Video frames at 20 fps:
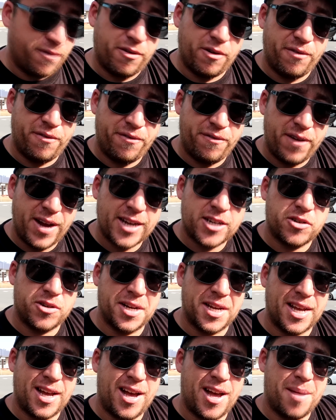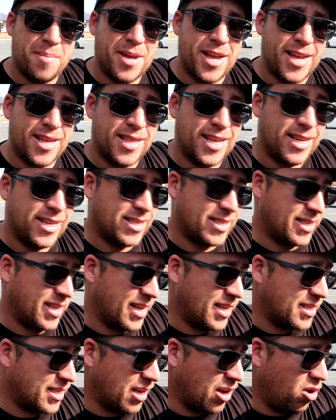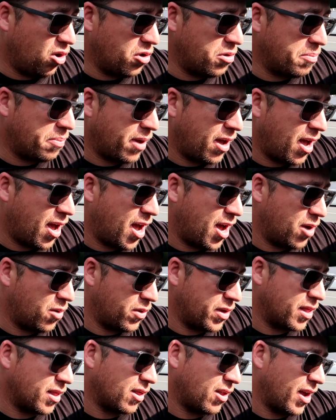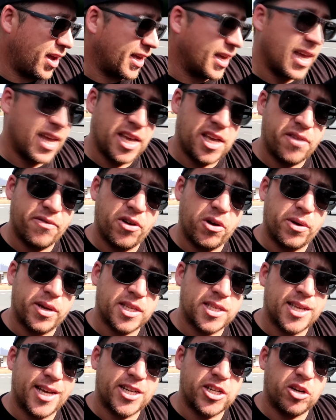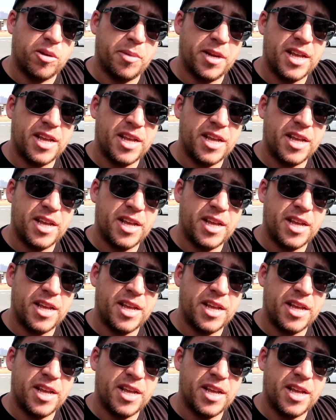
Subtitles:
for a factory car, man, these seats are on par with like Evo, etc.